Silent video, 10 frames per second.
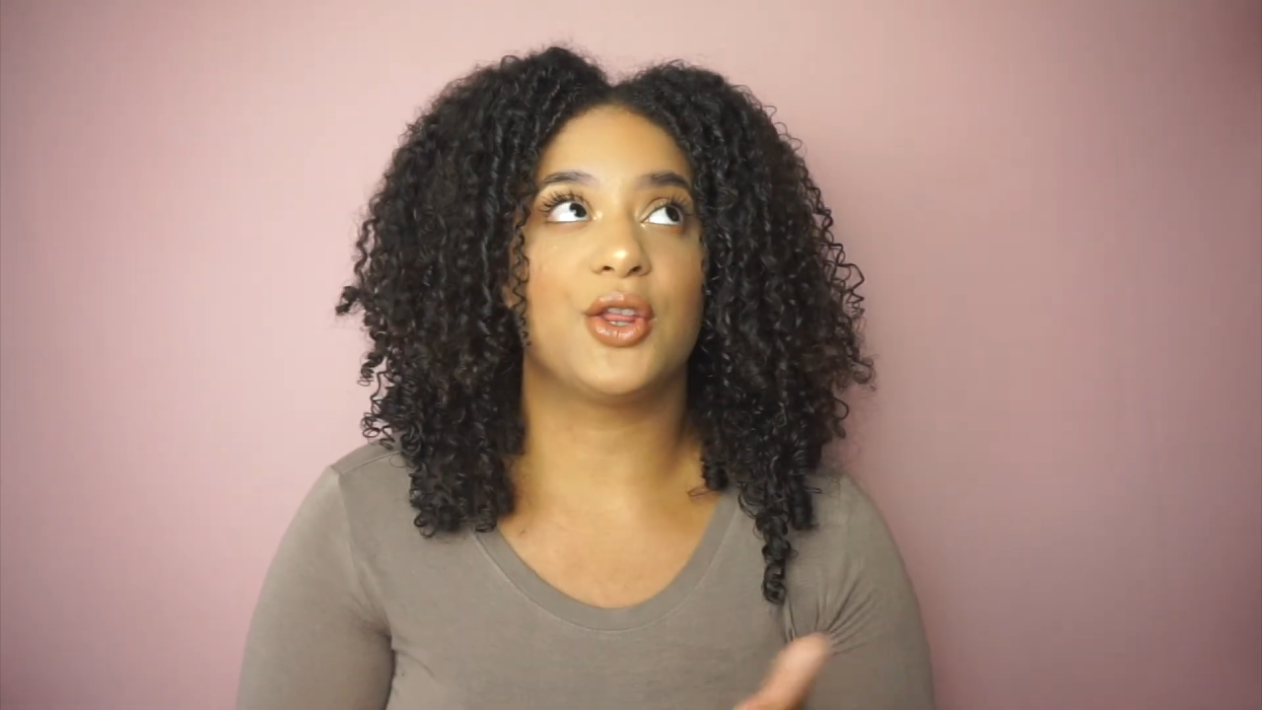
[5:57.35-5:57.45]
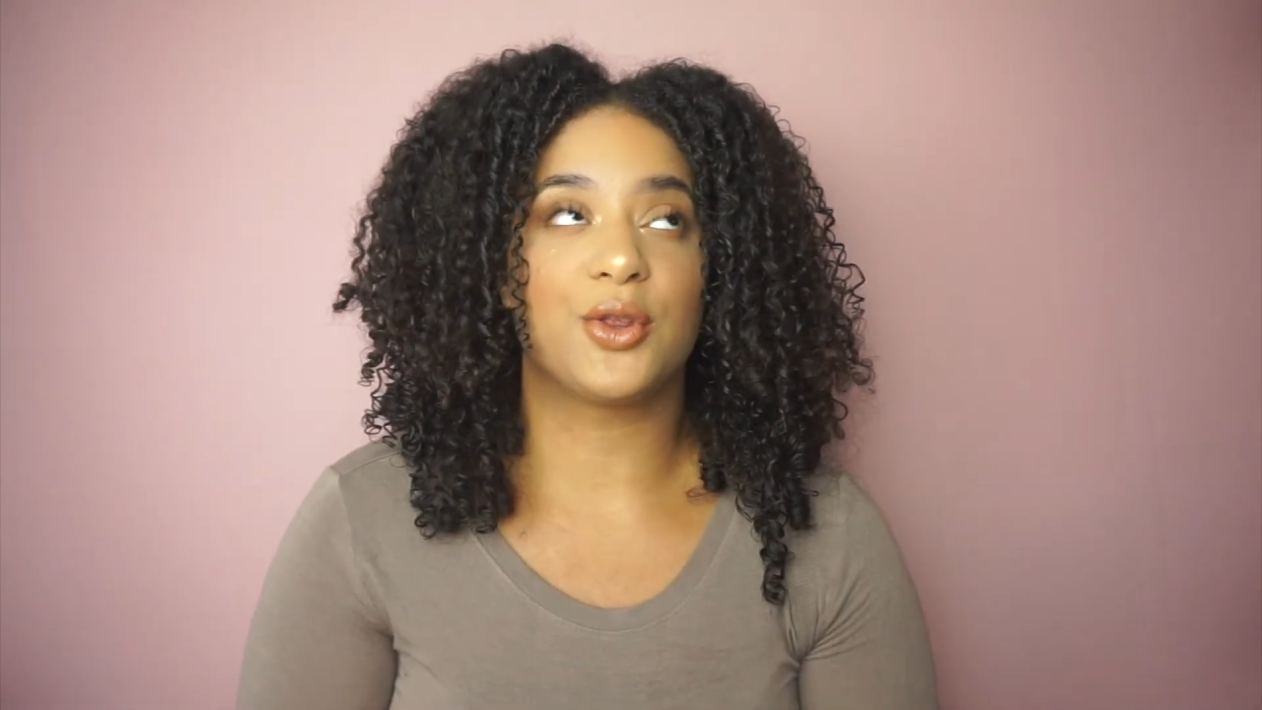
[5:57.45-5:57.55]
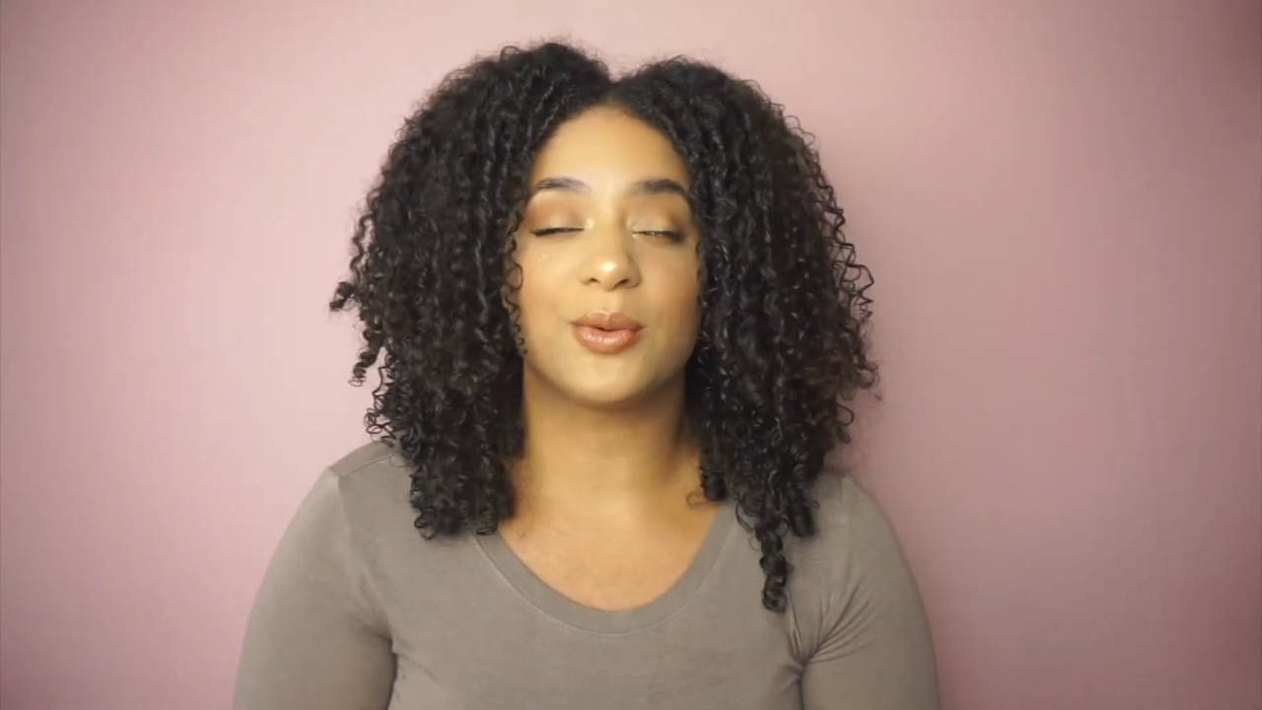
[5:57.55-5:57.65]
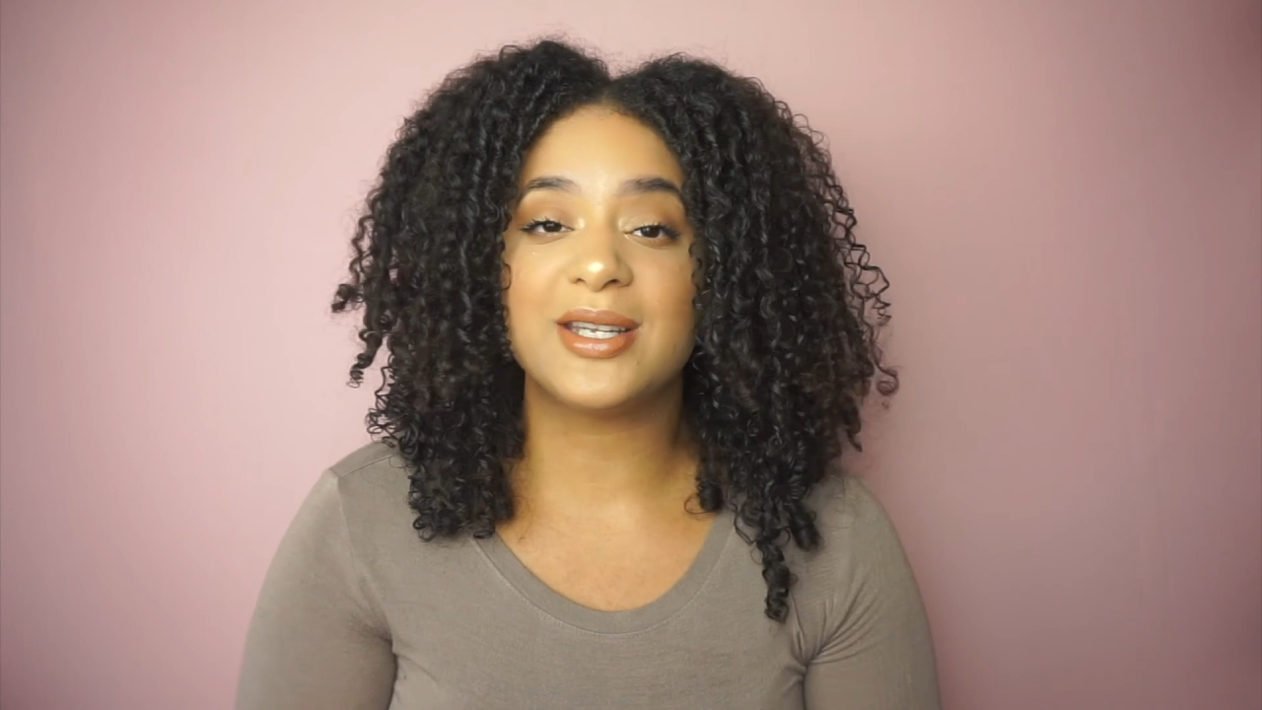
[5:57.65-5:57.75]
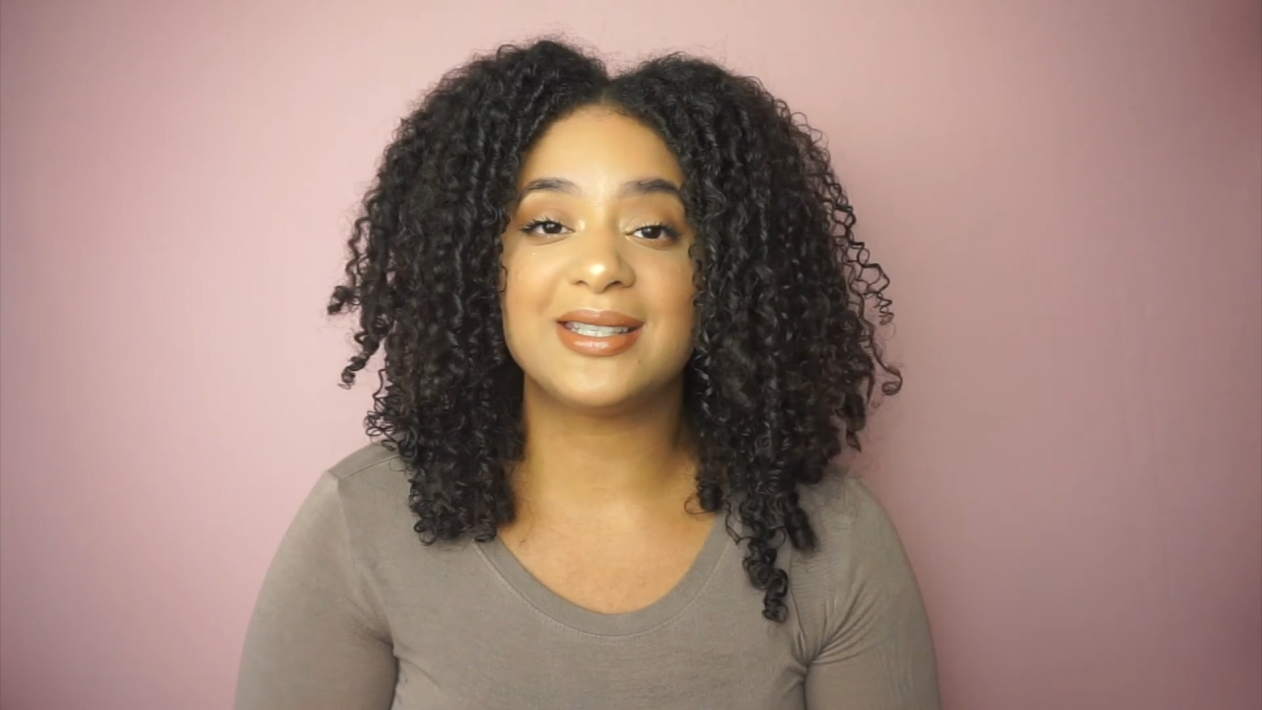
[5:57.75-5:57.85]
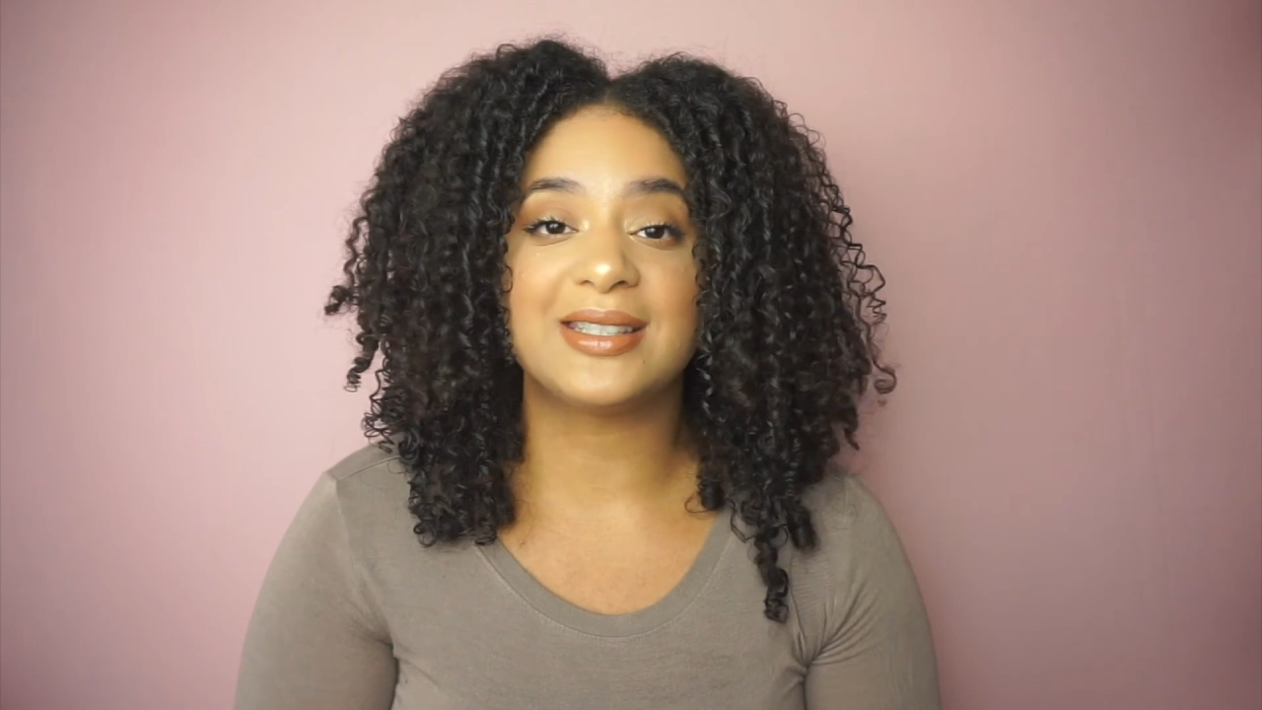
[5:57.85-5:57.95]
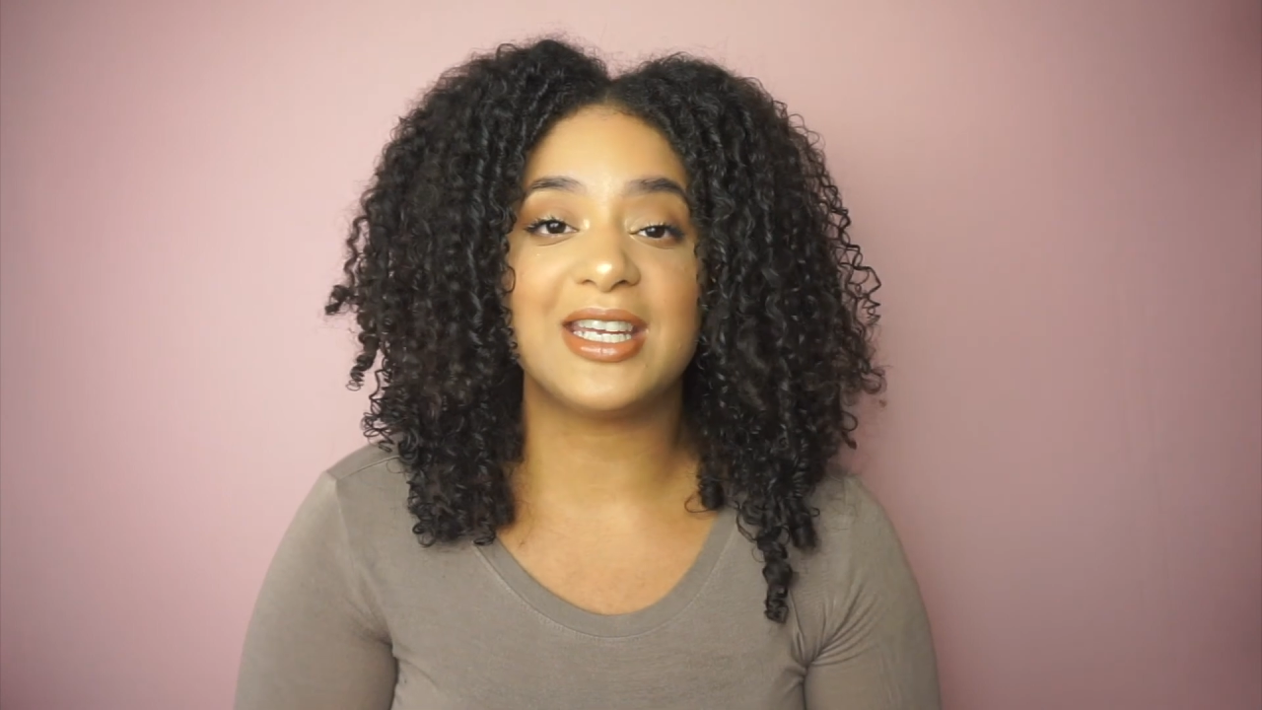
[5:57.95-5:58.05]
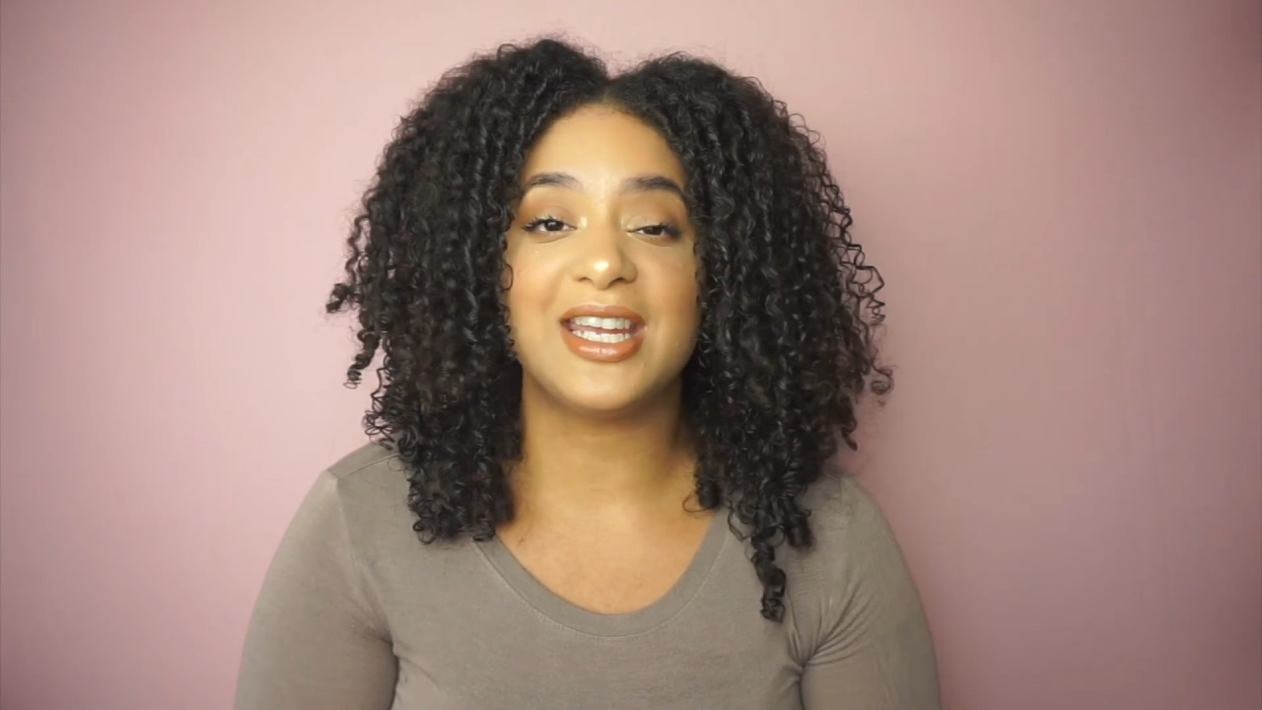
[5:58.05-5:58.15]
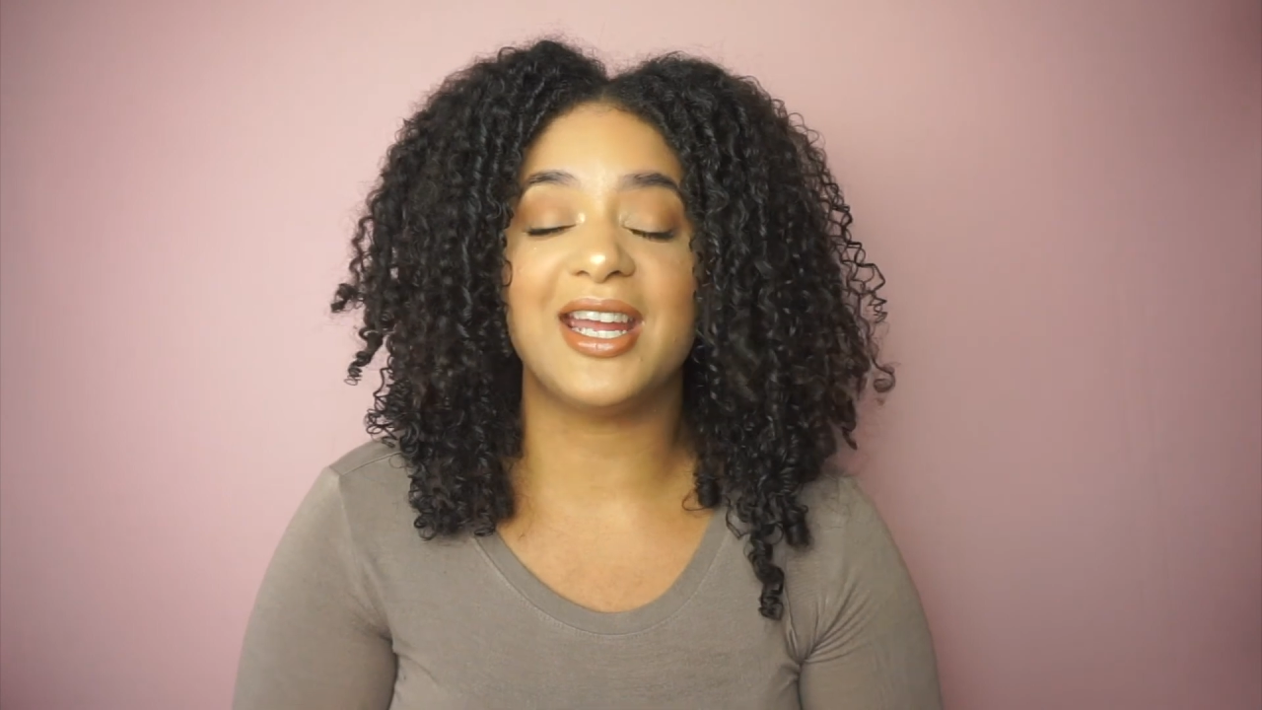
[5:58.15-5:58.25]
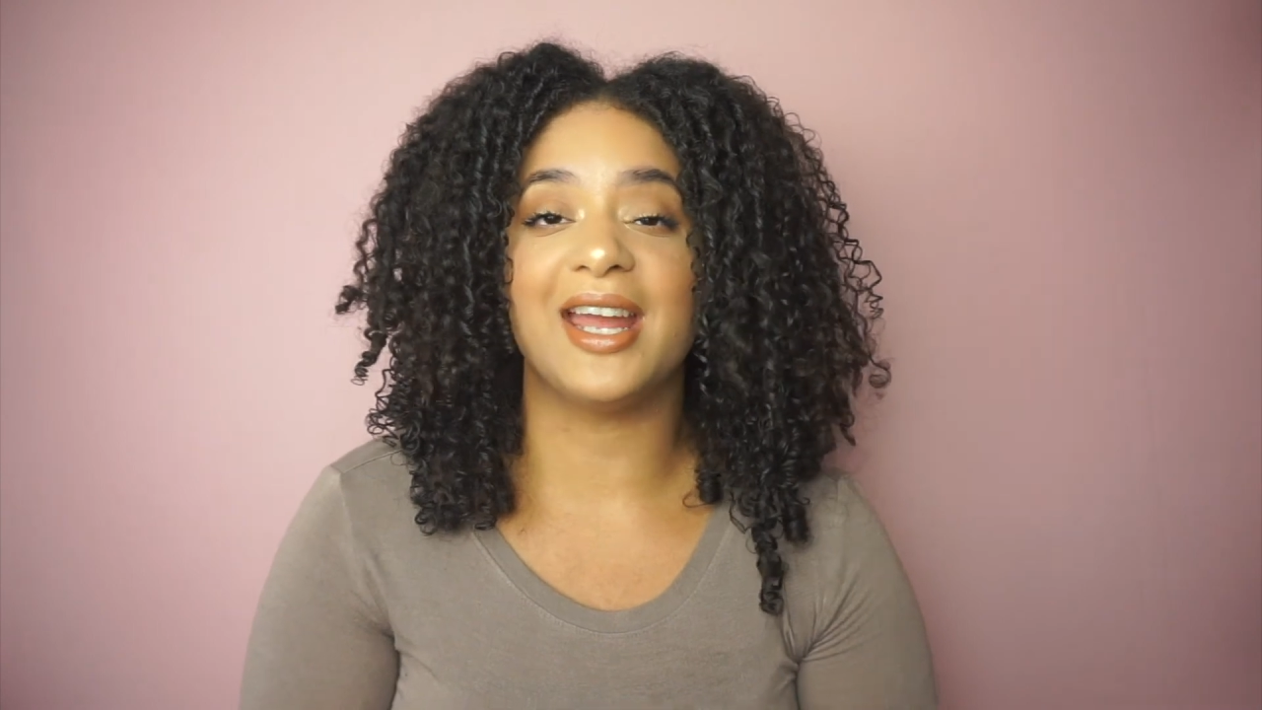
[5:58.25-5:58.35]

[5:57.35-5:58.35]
3C,